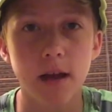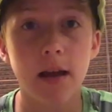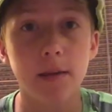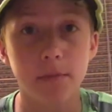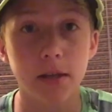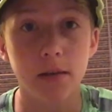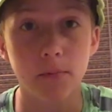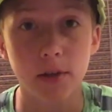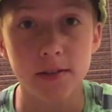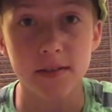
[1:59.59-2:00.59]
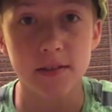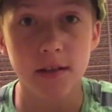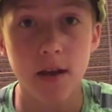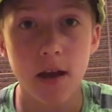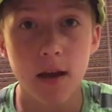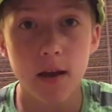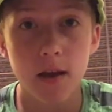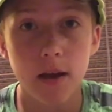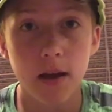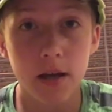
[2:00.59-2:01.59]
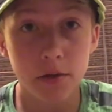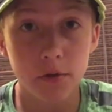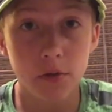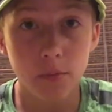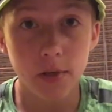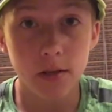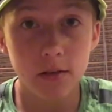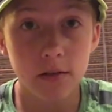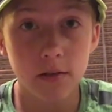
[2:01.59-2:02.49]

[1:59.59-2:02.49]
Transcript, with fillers: I am getting braces. I don't know when.